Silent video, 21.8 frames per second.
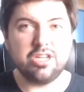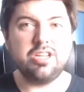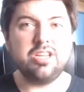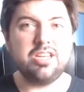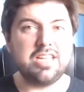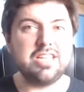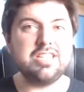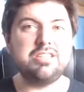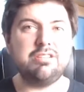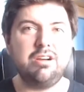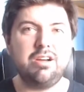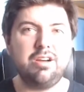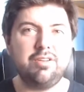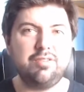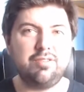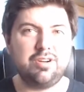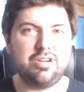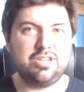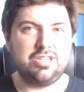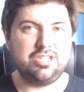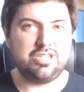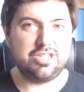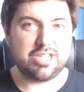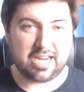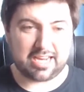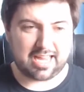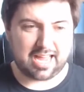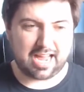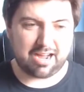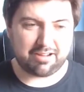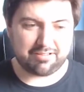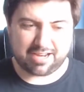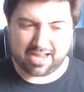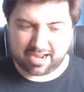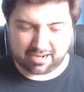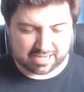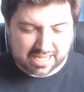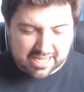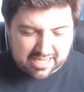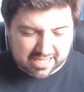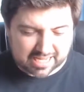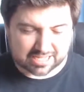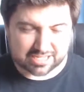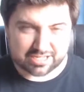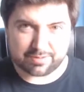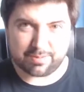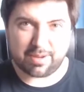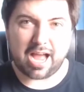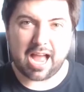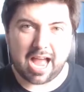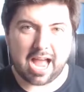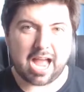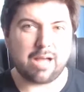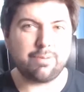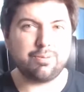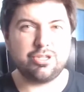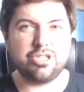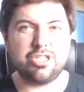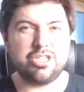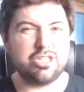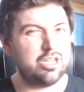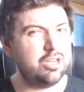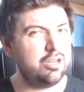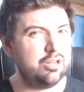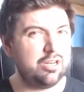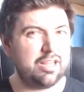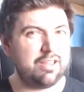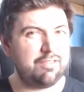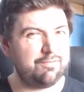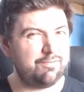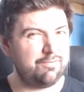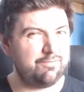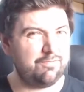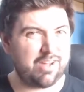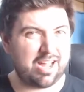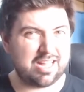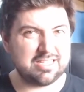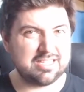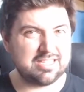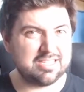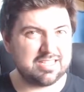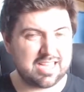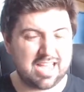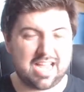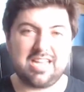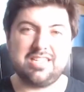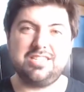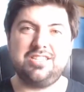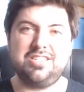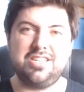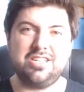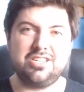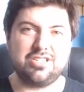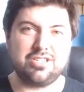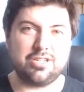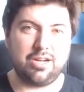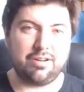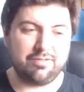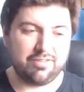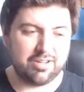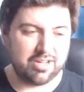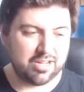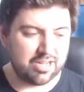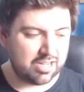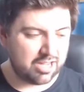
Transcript: You need to go over and check it out now. He gets some absolutely fantastic stuff